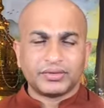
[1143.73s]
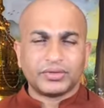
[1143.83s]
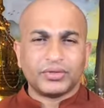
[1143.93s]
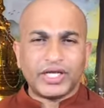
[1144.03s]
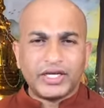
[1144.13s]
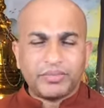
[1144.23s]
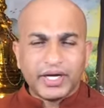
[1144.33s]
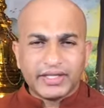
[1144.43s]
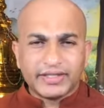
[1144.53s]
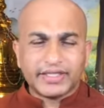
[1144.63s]
So it
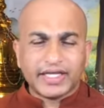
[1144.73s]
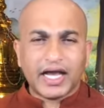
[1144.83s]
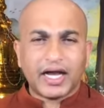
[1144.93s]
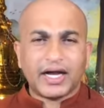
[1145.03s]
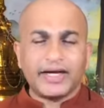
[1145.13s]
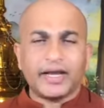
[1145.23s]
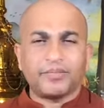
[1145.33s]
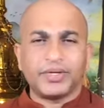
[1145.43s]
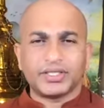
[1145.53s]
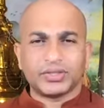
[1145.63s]
brings the
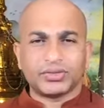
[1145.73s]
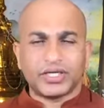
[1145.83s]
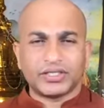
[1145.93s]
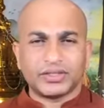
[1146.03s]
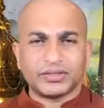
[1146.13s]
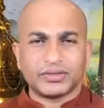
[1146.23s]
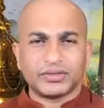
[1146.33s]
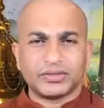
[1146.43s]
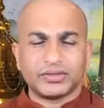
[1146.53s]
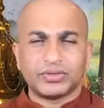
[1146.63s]
unhappiness to us.
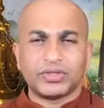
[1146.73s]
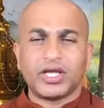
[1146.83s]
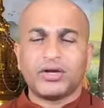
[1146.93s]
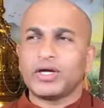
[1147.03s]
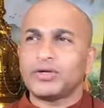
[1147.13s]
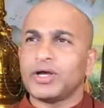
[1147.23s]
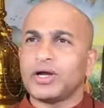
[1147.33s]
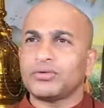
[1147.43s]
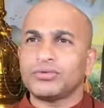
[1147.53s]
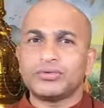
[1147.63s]
So then what you
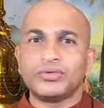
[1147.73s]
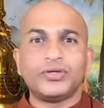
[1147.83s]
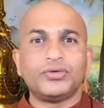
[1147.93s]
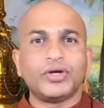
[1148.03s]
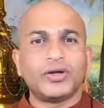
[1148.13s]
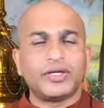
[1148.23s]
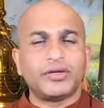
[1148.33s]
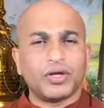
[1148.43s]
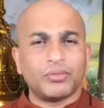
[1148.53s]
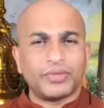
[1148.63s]
have to do?
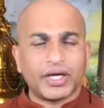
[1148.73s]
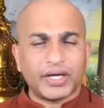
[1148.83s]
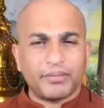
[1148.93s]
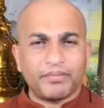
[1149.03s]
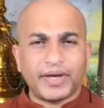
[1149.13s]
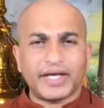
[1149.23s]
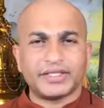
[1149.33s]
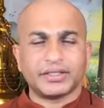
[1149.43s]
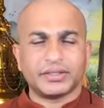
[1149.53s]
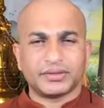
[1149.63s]
Develop the
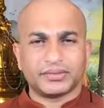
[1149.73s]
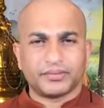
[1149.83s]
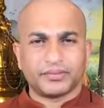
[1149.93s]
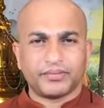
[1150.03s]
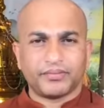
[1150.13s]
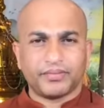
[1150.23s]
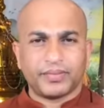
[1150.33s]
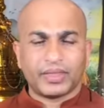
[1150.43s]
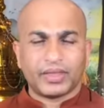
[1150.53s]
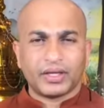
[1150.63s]
compassion.
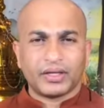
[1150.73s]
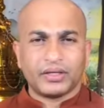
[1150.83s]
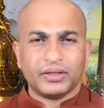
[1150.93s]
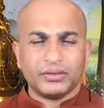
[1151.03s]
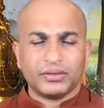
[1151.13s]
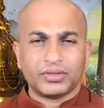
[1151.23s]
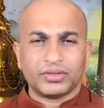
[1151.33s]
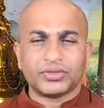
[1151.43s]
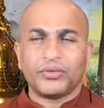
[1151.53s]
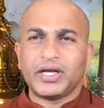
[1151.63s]
You know?
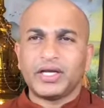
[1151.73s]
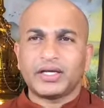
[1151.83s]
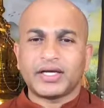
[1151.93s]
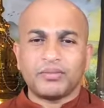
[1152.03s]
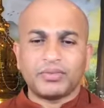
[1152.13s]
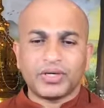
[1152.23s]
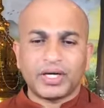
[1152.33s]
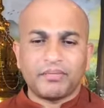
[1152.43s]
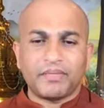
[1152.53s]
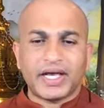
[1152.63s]
So when it comes to
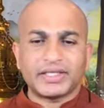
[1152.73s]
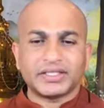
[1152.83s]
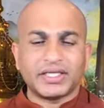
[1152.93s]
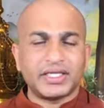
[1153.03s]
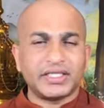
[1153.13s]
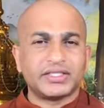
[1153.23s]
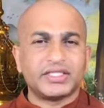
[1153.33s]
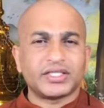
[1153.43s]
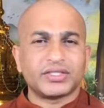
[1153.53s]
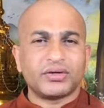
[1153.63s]
compassion, it is
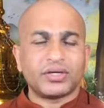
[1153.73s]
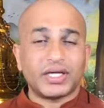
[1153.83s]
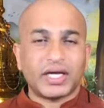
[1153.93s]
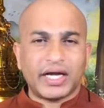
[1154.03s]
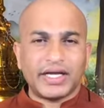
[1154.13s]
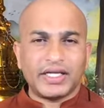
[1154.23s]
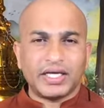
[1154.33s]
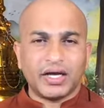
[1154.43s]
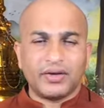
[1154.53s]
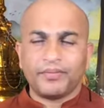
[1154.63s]
just not the
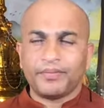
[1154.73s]
idea.